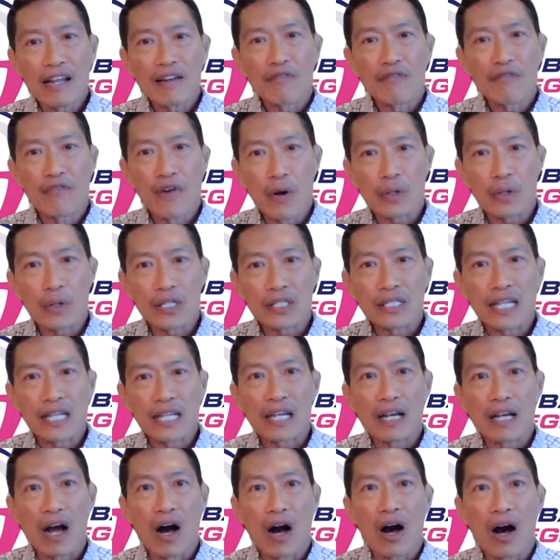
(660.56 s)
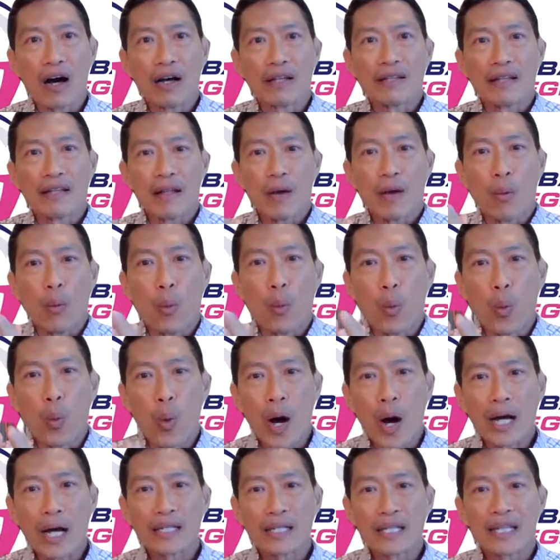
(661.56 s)
than focusing on
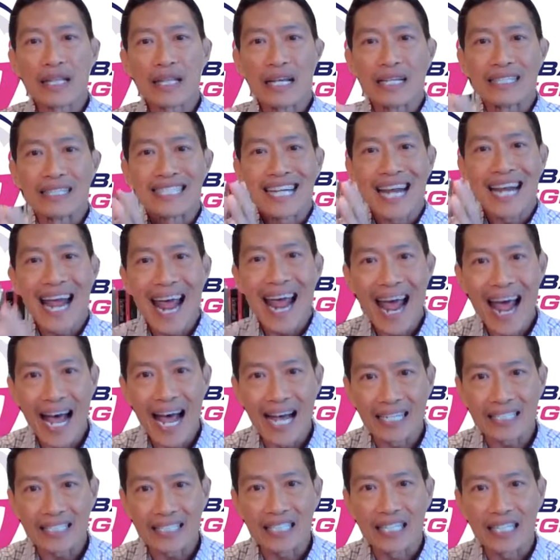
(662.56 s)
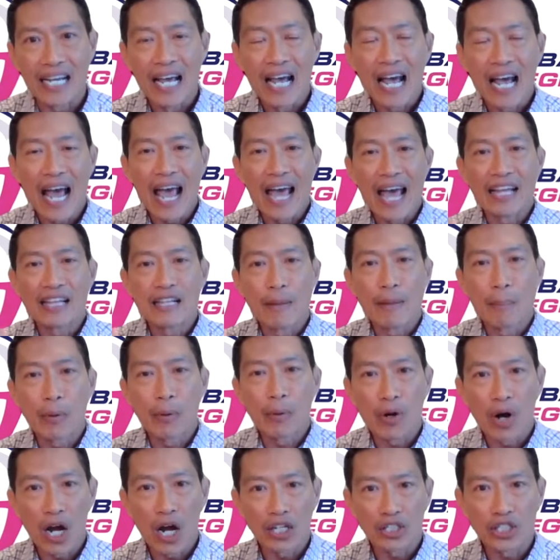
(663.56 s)
what the task and the
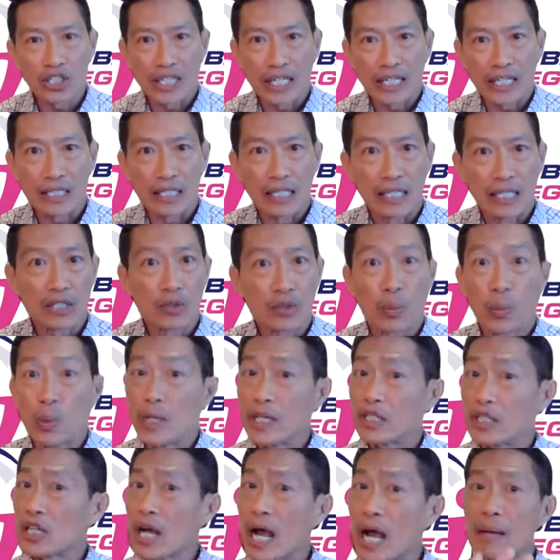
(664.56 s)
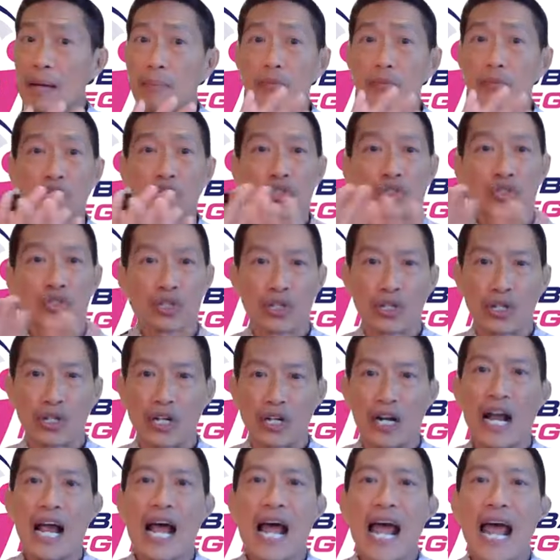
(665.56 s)
project is, which I'm
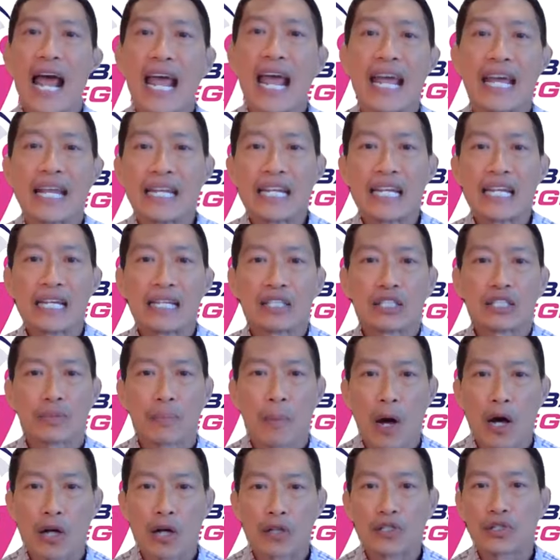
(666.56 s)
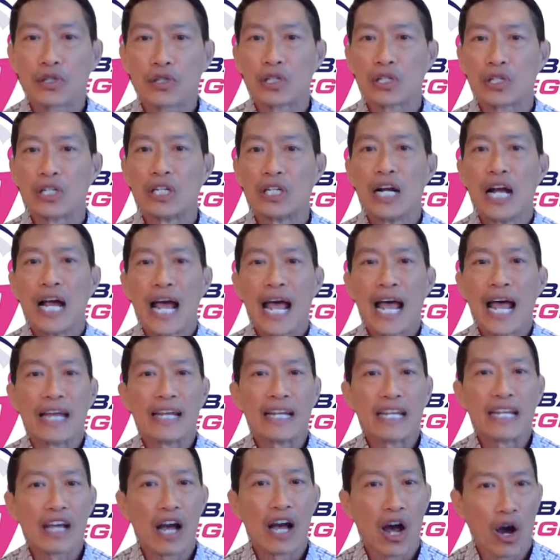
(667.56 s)
sure any sponsor,
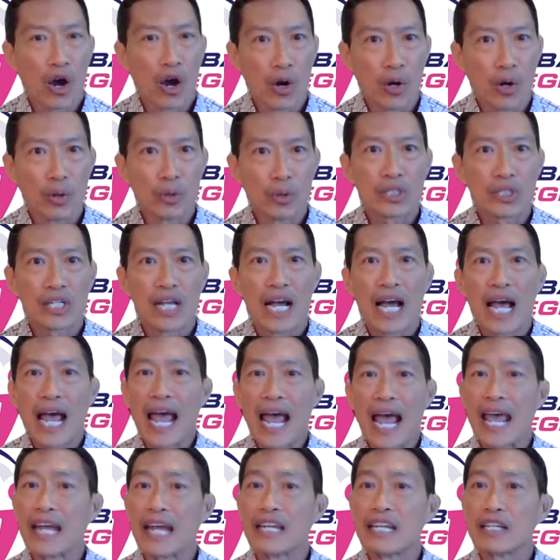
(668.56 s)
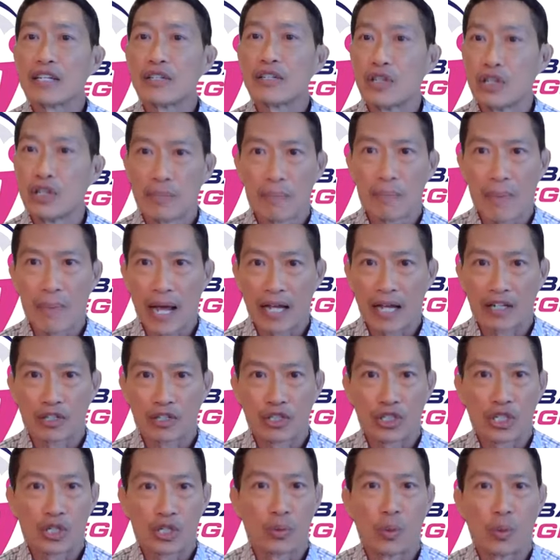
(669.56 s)
any host, any good
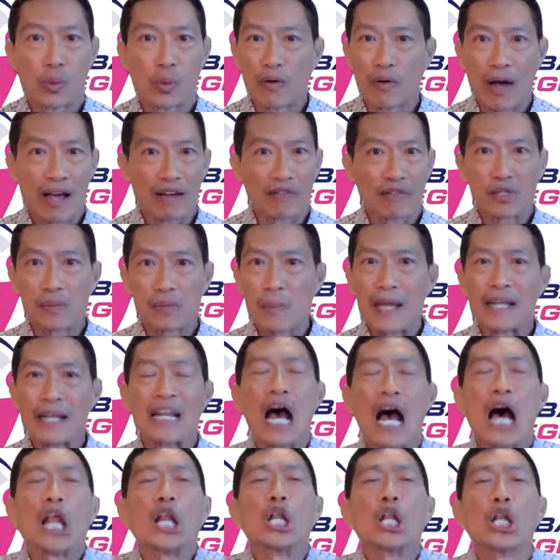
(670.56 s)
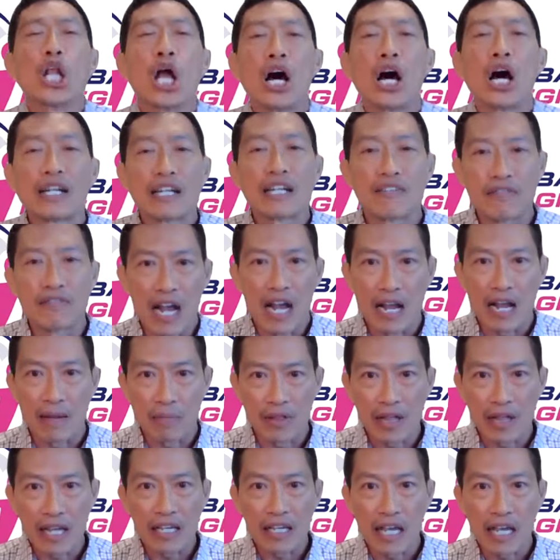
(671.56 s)
manager will have spent a lot of
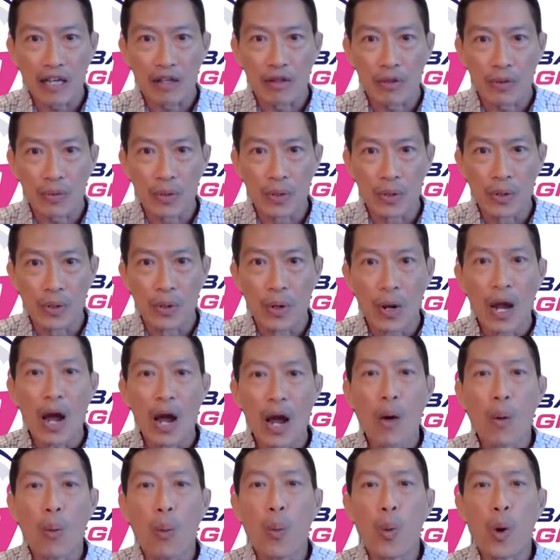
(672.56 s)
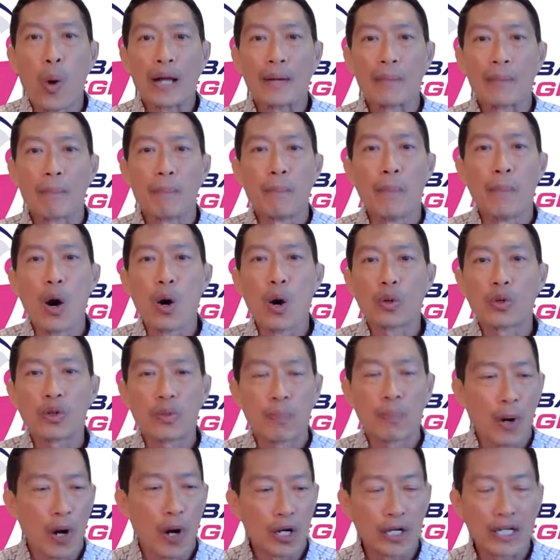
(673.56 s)
time thinking through what
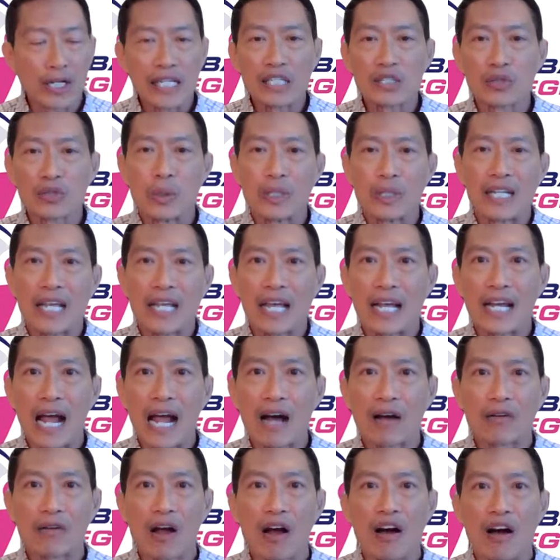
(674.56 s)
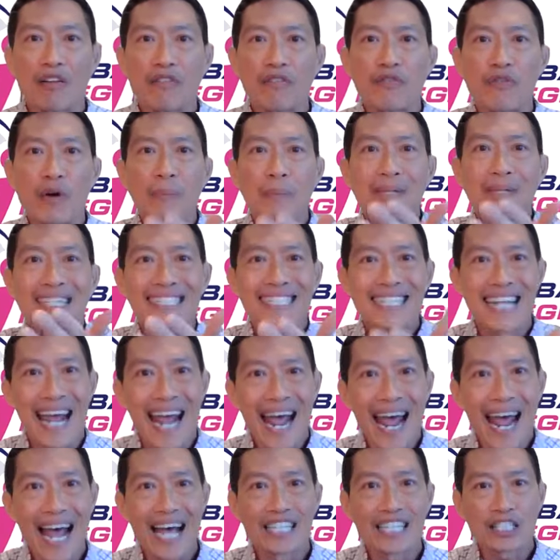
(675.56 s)
both parties would get out of from the
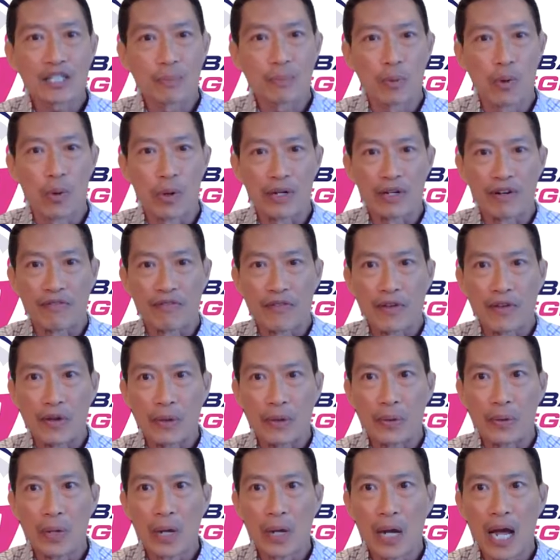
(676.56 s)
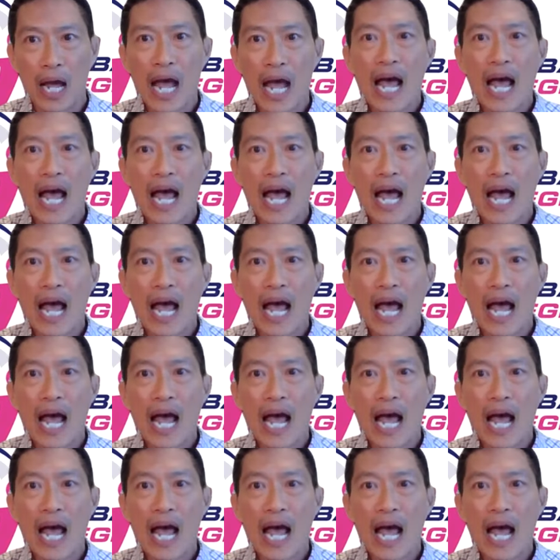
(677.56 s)
task point of view.